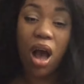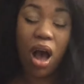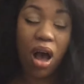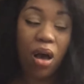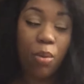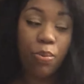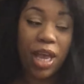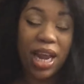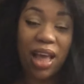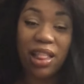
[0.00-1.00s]

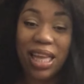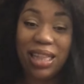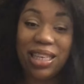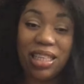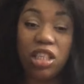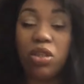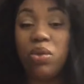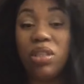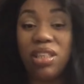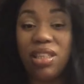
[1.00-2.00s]
And I think this is
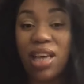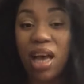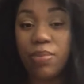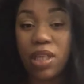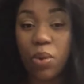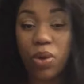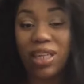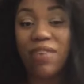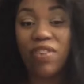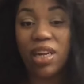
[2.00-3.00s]
due to the times that we're
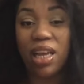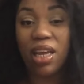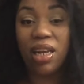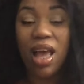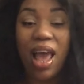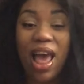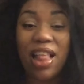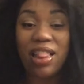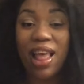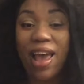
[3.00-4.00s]
living in,
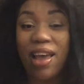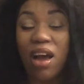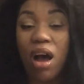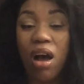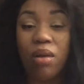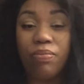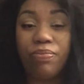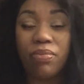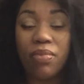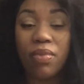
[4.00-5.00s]
and that
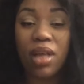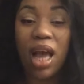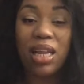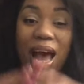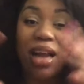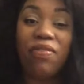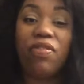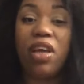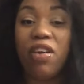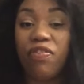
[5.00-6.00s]
a lot of
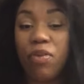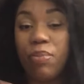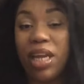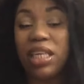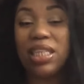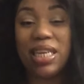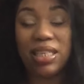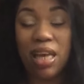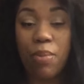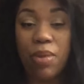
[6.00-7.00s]
the information
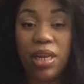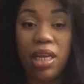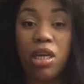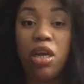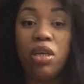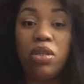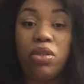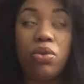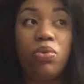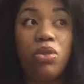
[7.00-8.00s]
is coming in
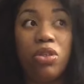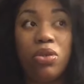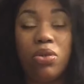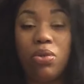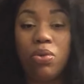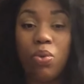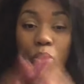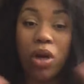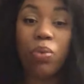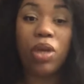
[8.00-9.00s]
due to
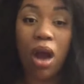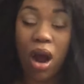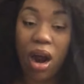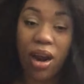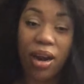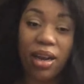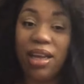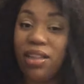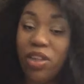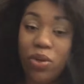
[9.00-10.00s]
where we are
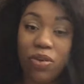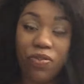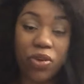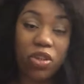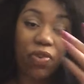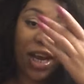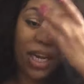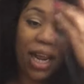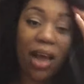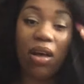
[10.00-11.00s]
in the universe right
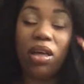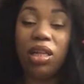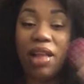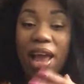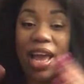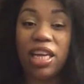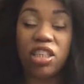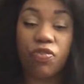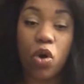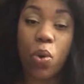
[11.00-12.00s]
now, in that age
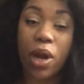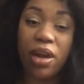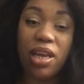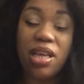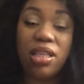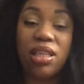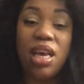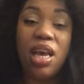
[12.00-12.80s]
of Aquarius.